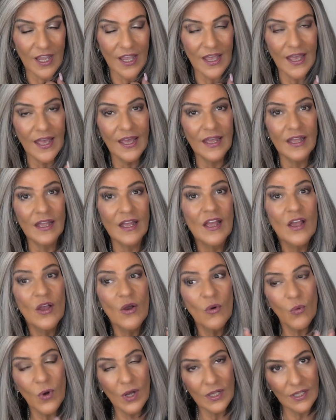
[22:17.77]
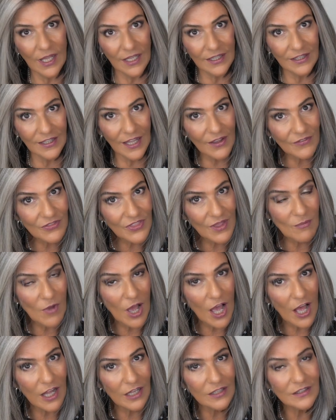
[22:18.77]
Uh, while I love them
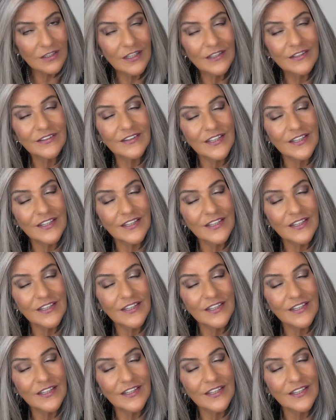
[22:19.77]
all,